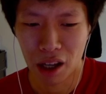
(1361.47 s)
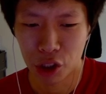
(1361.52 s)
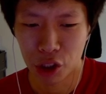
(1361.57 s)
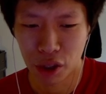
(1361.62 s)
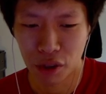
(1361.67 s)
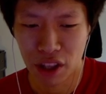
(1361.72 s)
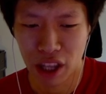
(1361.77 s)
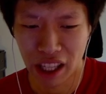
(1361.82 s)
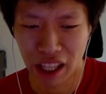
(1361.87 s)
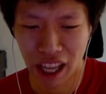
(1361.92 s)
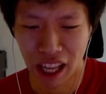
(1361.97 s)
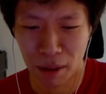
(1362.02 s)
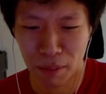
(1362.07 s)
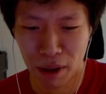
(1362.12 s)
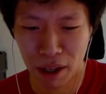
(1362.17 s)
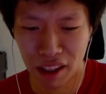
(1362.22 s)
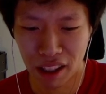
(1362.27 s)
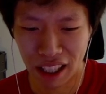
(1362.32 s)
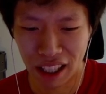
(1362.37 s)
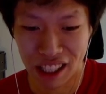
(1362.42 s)
sure if the
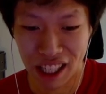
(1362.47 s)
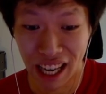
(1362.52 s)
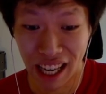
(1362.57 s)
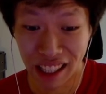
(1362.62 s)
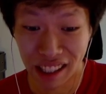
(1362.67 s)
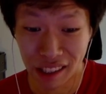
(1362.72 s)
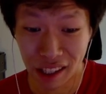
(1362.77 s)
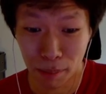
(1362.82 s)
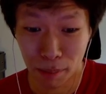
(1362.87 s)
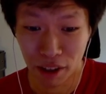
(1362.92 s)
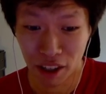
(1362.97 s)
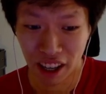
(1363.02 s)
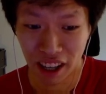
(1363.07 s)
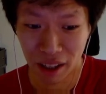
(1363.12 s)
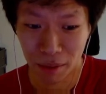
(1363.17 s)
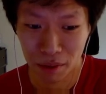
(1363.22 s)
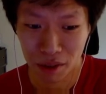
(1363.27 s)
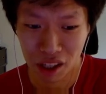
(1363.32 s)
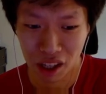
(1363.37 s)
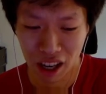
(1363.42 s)
Kingpin like takes up an
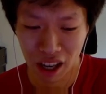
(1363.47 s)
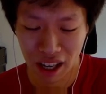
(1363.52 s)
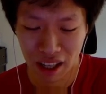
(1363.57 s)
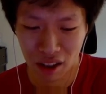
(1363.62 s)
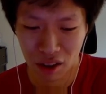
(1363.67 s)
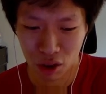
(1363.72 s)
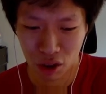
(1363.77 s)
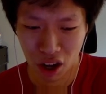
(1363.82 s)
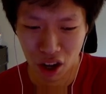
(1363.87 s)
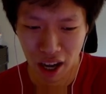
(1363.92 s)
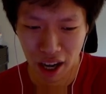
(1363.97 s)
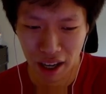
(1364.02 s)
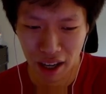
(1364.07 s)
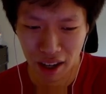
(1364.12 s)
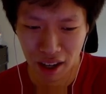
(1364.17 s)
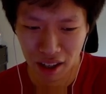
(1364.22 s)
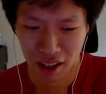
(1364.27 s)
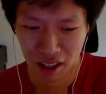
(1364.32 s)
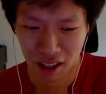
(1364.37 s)
item slot or not.